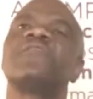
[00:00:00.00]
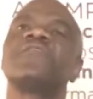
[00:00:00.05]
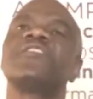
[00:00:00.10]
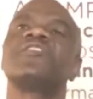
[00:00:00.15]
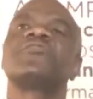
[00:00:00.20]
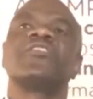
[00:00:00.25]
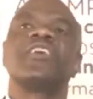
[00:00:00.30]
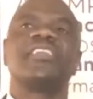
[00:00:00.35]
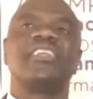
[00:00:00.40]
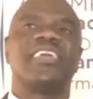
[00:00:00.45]

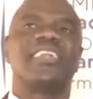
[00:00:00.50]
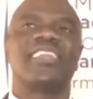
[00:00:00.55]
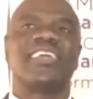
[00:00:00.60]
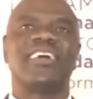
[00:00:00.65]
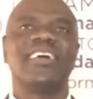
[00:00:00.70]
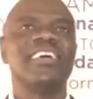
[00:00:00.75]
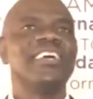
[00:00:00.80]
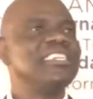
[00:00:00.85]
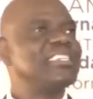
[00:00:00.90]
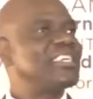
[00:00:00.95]
Free Trade
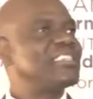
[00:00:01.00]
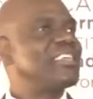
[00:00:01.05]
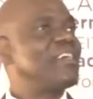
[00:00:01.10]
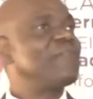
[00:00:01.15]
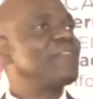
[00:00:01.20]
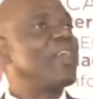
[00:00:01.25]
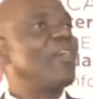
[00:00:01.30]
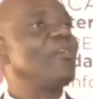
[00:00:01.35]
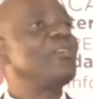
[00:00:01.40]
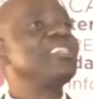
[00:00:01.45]
Area, South
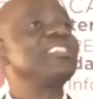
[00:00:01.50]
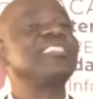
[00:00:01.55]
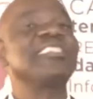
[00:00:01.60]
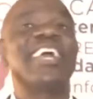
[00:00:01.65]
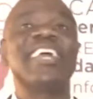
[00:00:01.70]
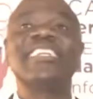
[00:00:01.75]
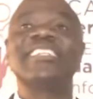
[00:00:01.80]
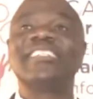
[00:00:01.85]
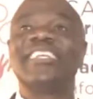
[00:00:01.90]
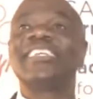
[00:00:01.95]
Africa only
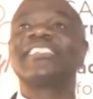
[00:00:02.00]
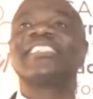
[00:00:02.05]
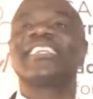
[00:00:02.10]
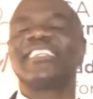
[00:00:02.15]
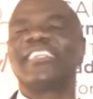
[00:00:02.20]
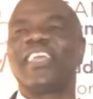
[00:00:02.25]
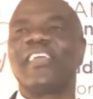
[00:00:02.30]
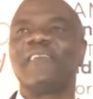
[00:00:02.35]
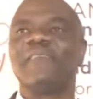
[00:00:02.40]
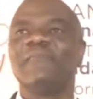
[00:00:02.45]
signed
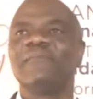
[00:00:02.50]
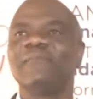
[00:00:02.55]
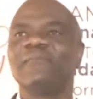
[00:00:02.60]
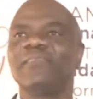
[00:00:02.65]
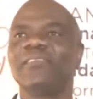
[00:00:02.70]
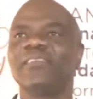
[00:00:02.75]
yesterday.